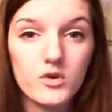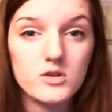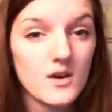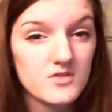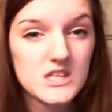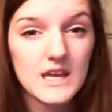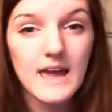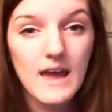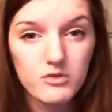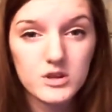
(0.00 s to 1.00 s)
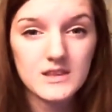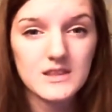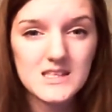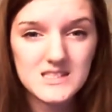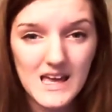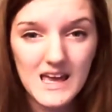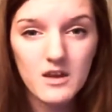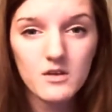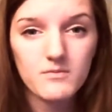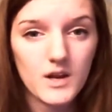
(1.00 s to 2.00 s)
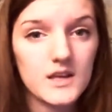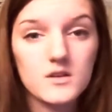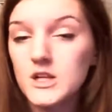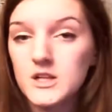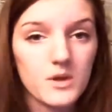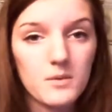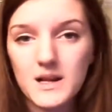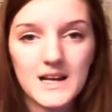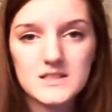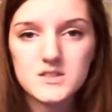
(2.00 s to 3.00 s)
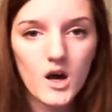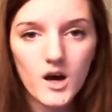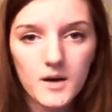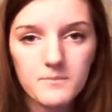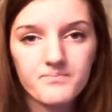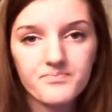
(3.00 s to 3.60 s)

you don't have to take everything they say like completely to heart,